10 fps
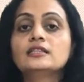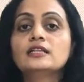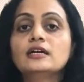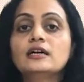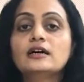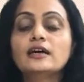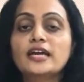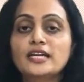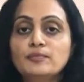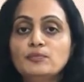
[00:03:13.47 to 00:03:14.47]
the
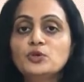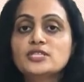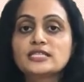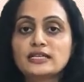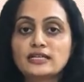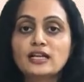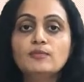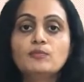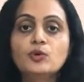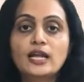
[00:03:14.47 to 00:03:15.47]
input
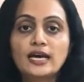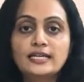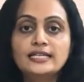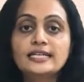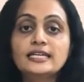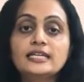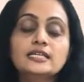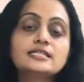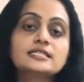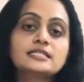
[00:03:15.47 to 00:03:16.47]
signal polarity
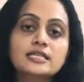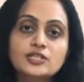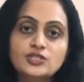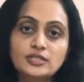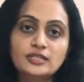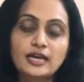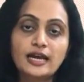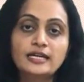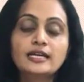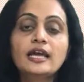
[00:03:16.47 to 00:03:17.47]
is such
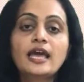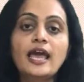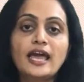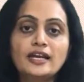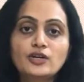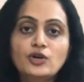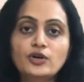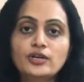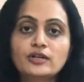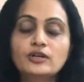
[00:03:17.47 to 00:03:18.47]
that
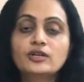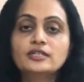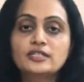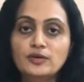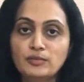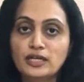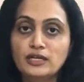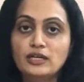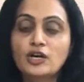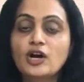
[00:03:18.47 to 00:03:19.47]
anode
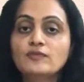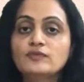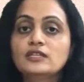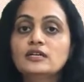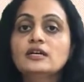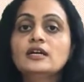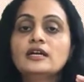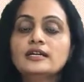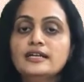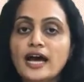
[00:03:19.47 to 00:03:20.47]
terminal of the
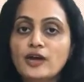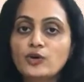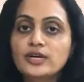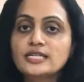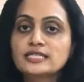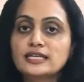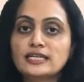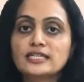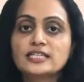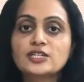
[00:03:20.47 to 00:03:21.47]
diode is
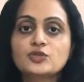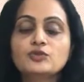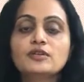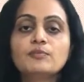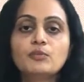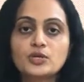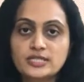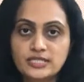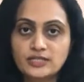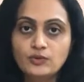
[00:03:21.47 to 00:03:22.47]
connected to the
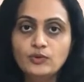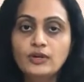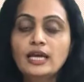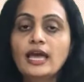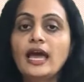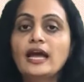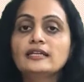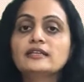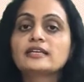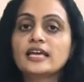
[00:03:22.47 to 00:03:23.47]
positive
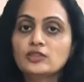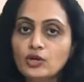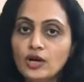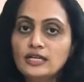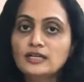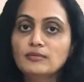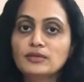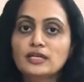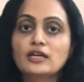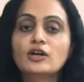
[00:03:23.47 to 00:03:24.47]
and the cathode
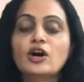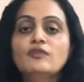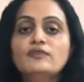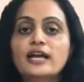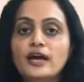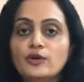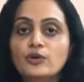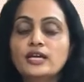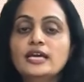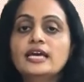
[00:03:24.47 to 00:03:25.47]
terminal of
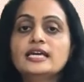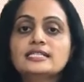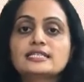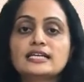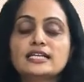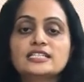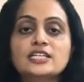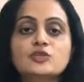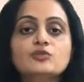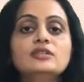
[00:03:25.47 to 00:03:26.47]
diode is
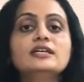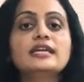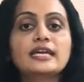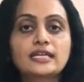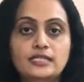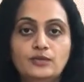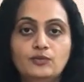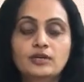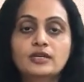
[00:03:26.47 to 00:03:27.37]
connected to the negative.